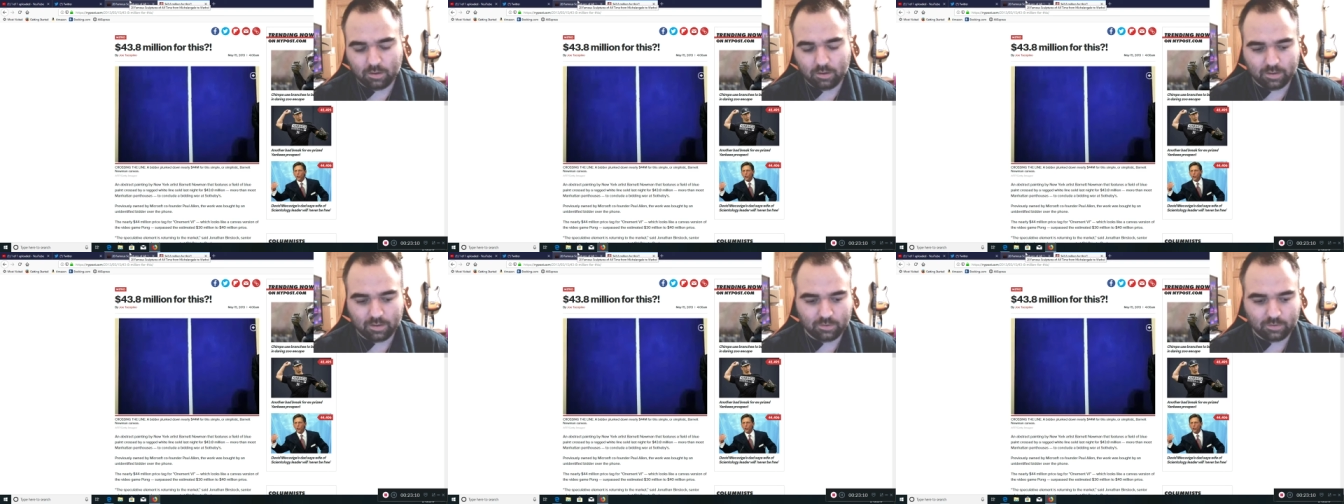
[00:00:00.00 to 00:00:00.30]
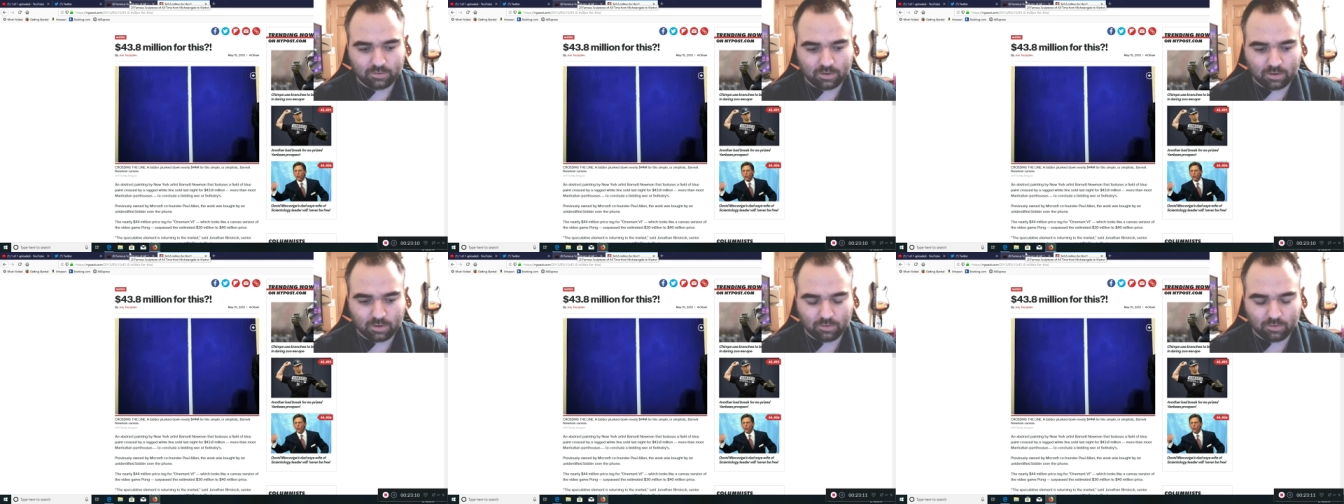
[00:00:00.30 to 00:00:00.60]

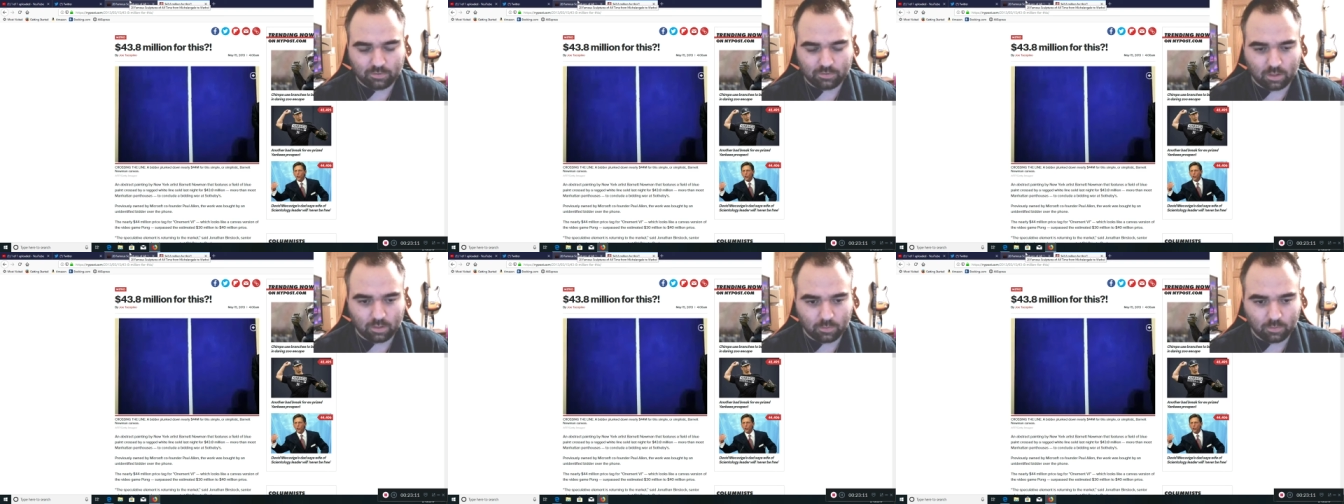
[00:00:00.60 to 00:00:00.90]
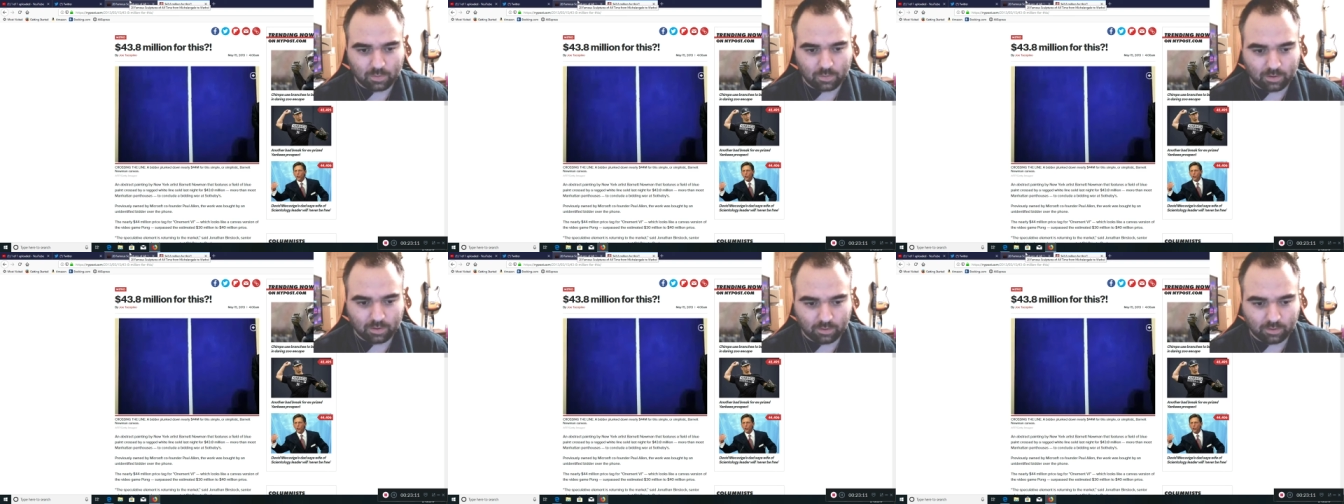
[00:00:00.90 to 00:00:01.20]
share this all the
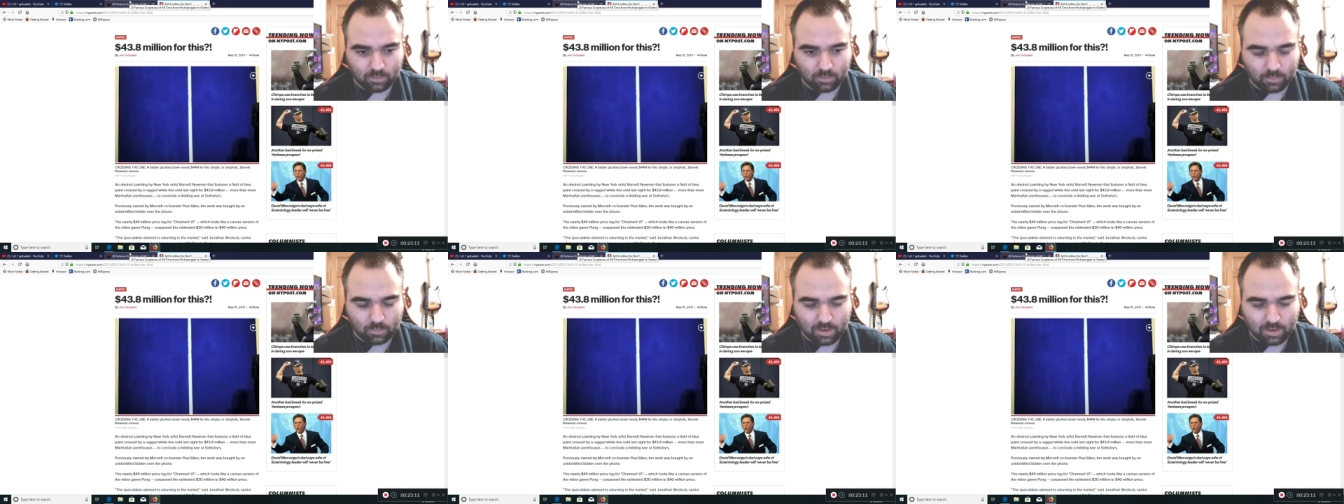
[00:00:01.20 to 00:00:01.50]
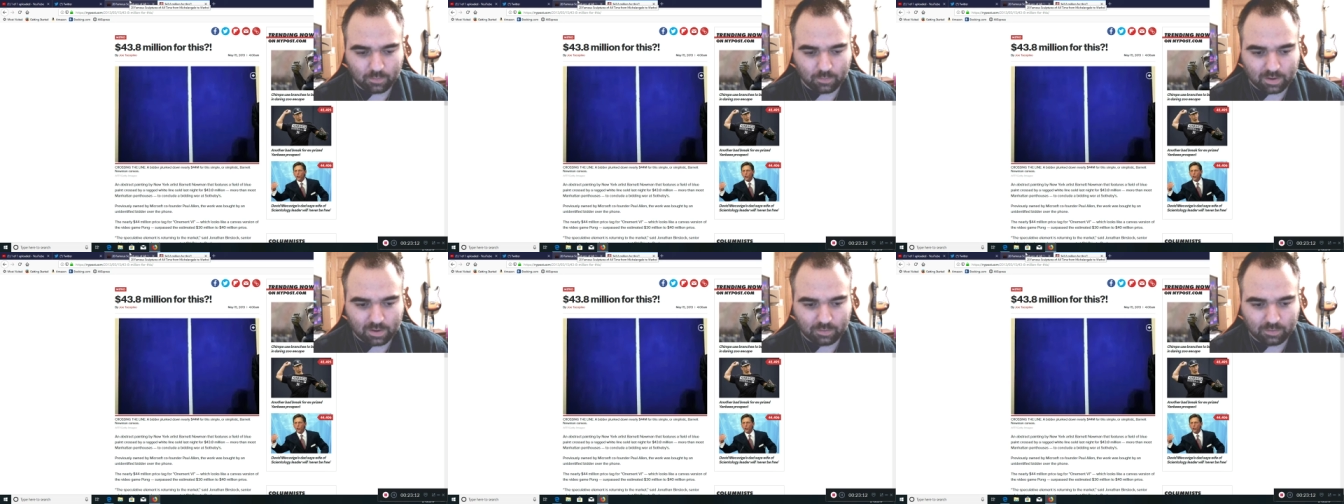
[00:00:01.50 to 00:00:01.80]
right way
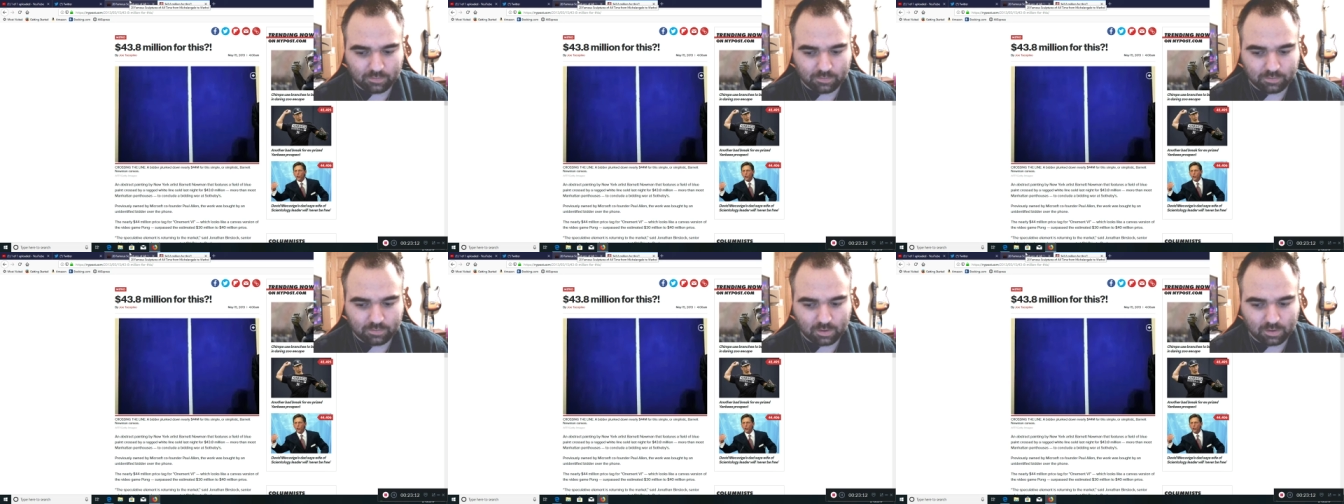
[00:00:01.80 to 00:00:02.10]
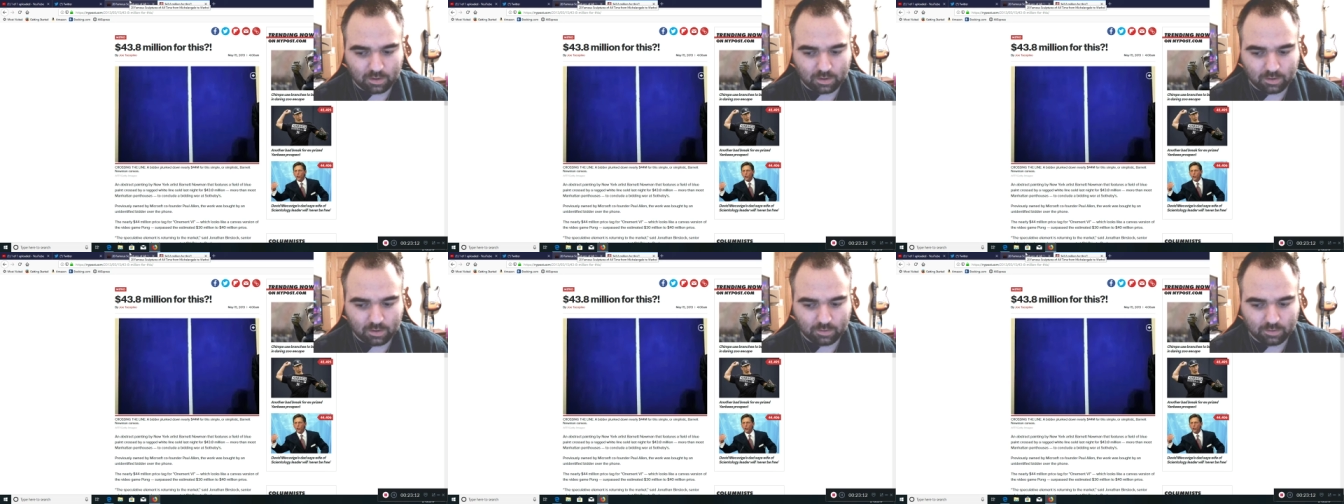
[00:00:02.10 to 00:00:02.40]
around
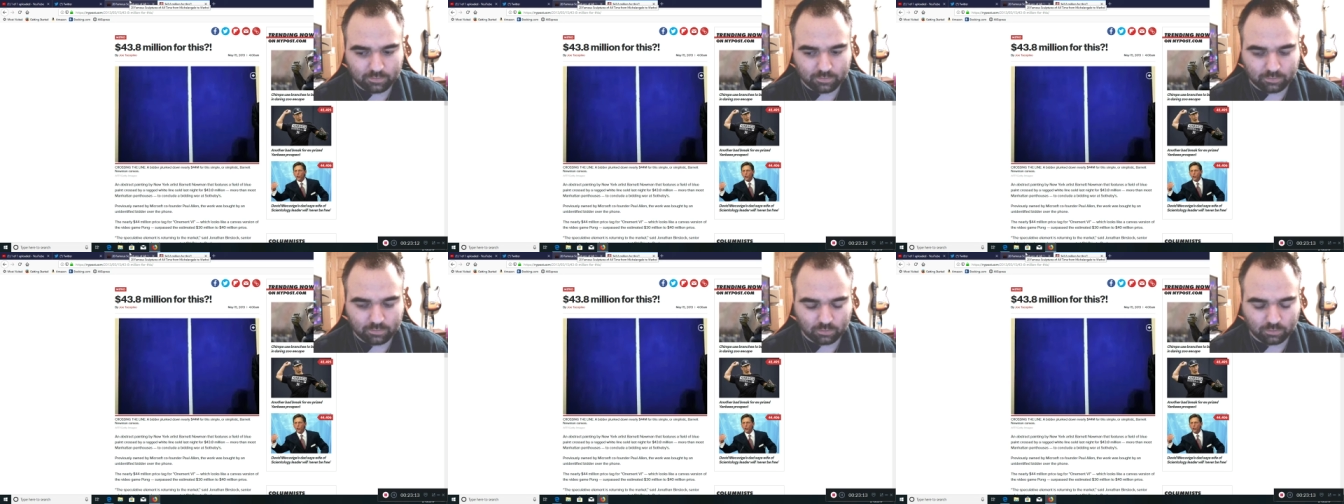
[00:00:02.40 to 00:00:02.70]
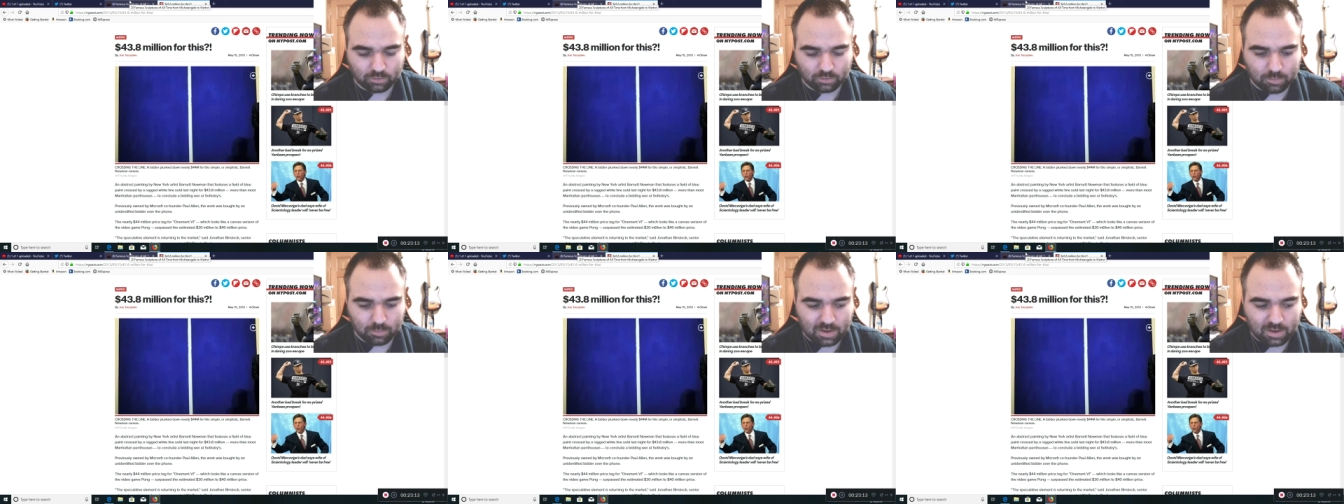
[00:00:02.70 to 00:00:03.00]

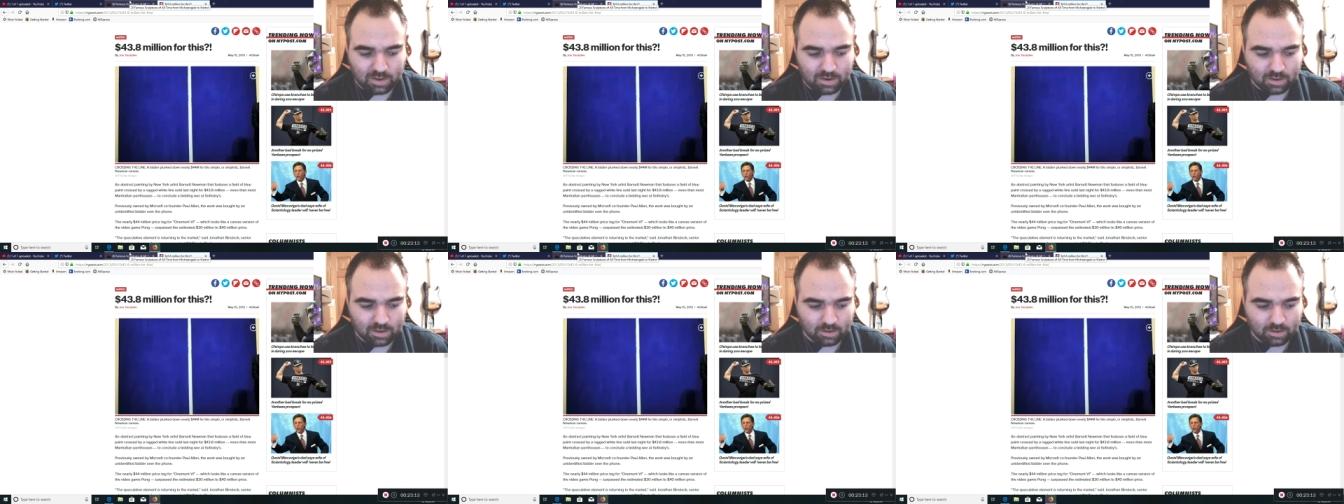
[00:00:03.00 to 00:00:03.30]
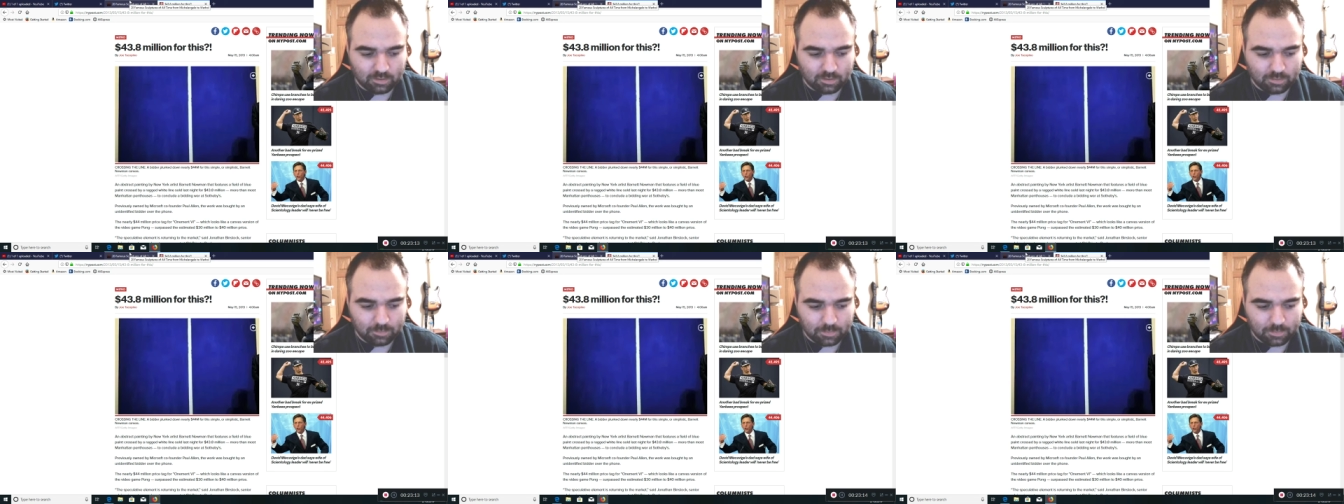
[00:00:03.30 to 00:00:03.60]
social
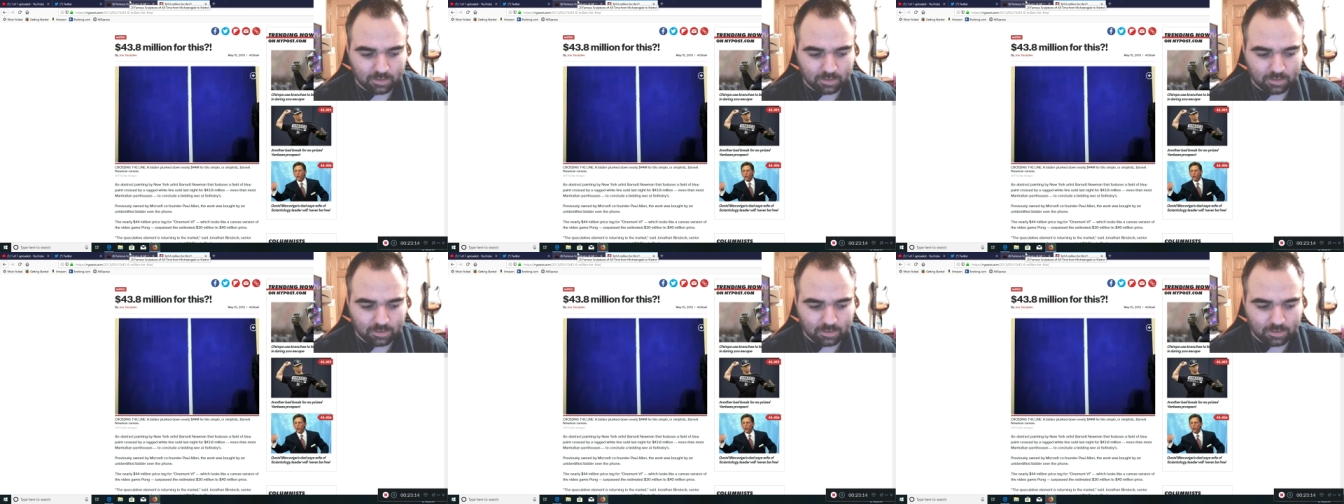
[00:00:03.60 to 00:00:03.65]
media,